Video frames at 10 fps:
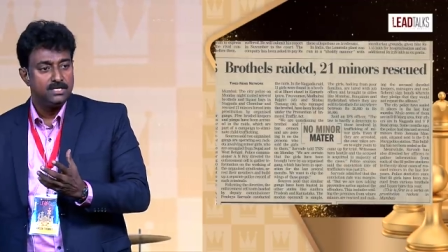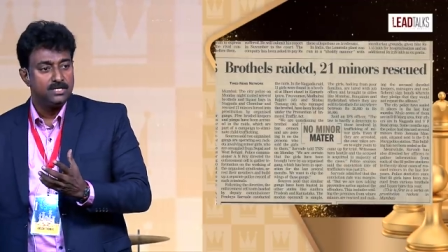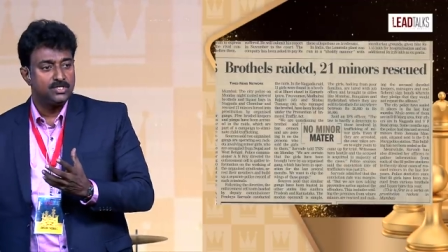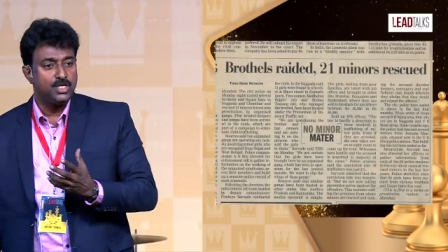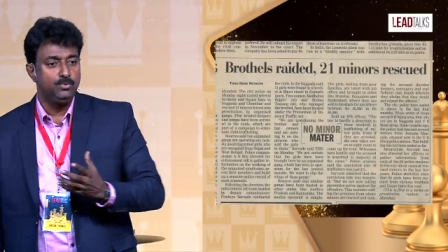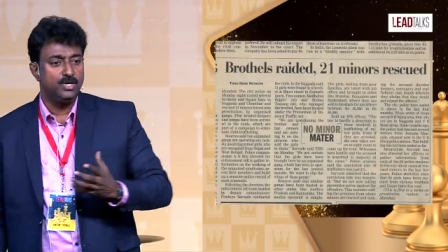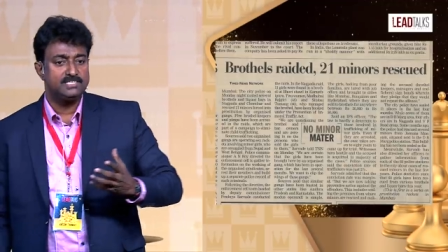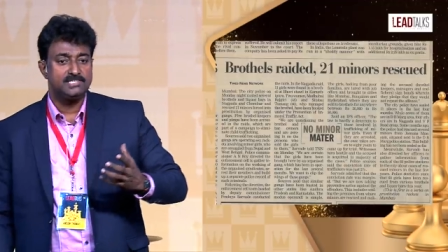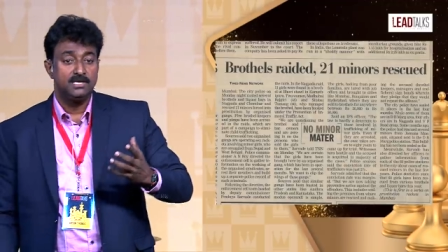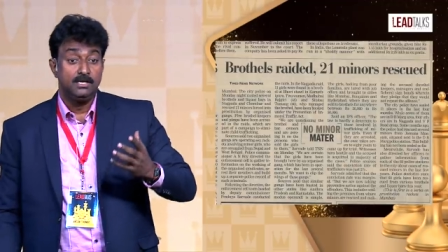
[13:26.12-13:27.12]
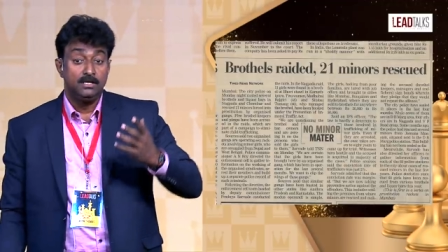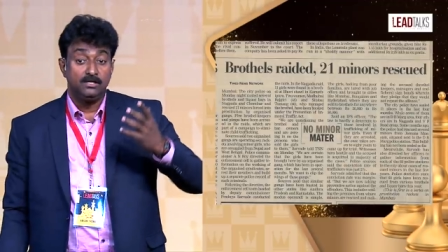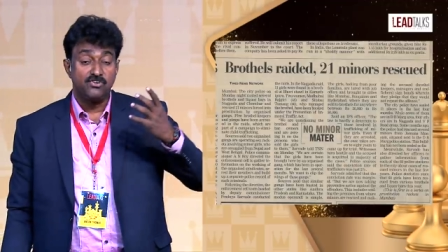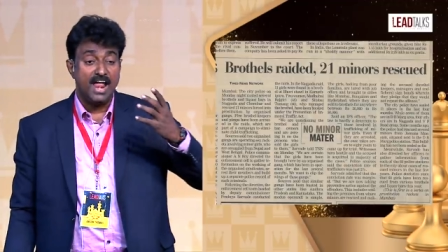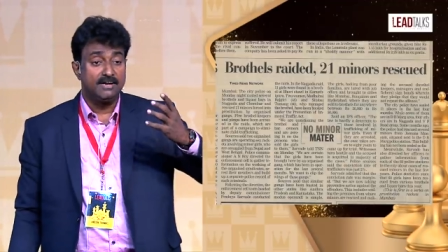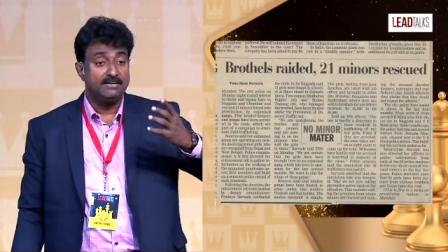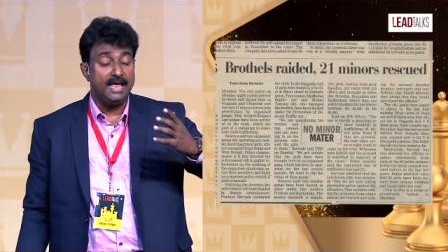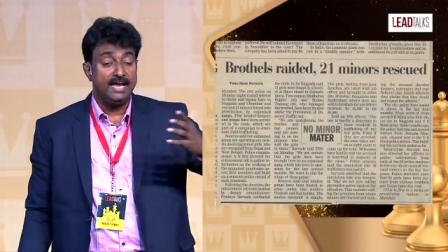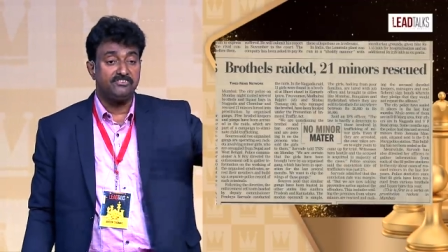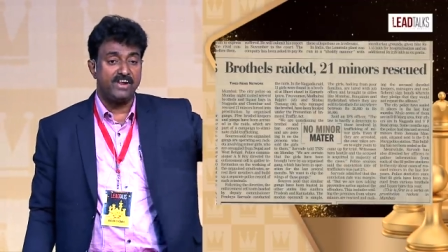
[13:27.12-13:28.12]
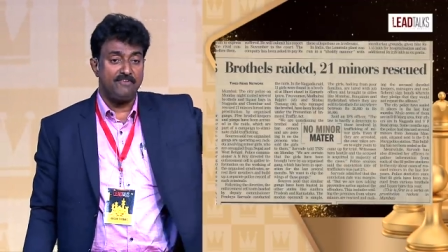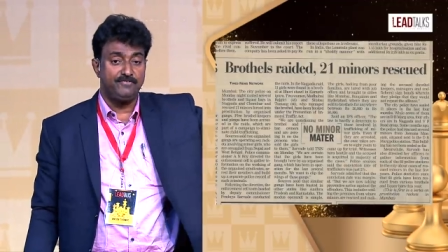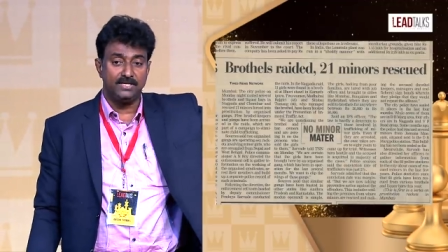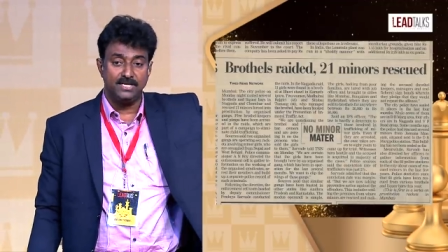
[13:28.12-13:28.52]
she was drugged and trafficked